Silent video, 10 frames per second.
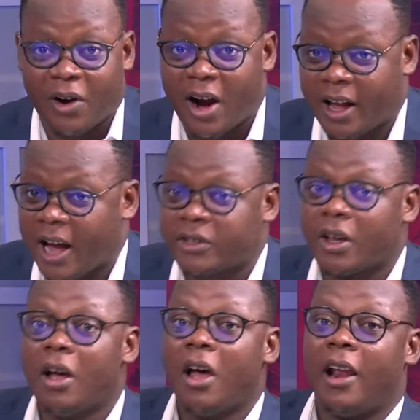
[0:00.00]
All right, guys,
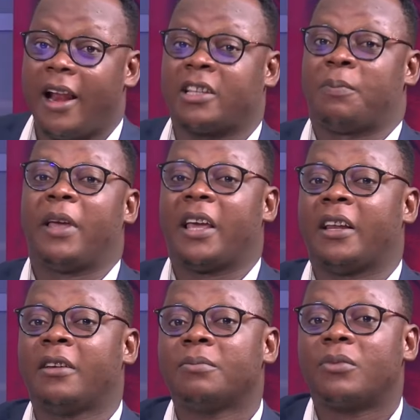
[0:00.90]
let's
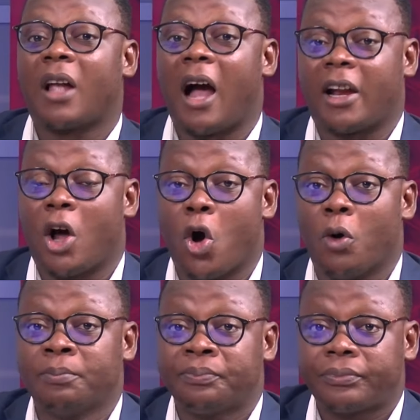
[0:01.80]
begin at
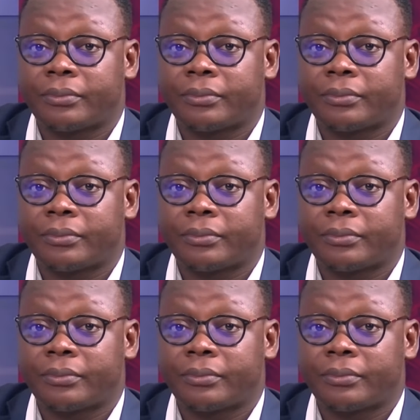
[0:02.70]
home.